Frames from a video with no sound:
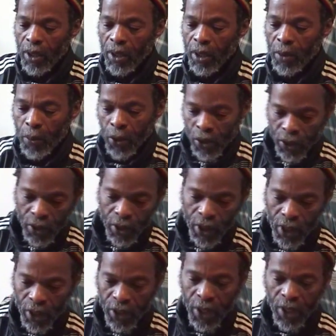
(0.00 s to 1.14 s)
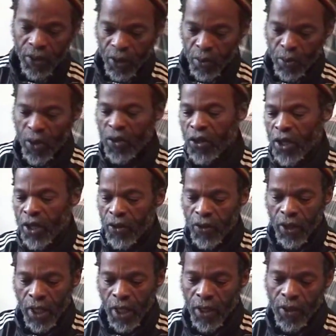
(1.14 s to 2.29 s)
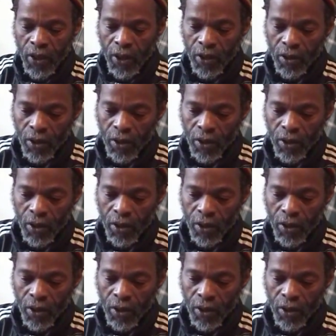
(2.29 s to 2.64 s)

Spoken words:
you put some musicians together,